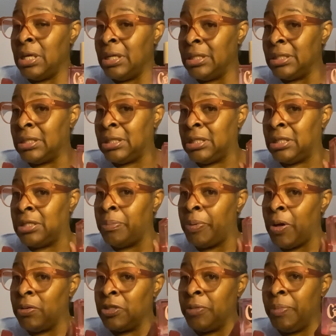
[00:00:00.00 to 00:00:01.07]
is
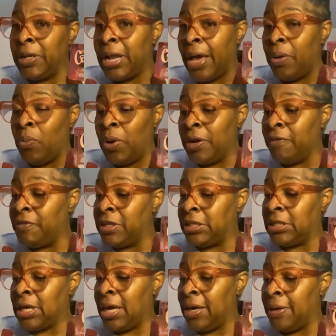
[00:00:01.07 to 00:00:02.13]
supposed to be like one of the
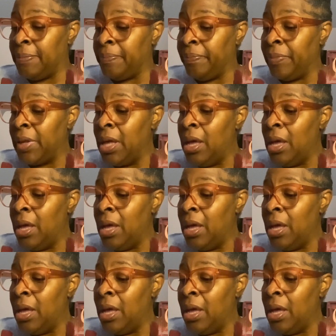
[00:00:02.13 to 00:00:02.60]
same.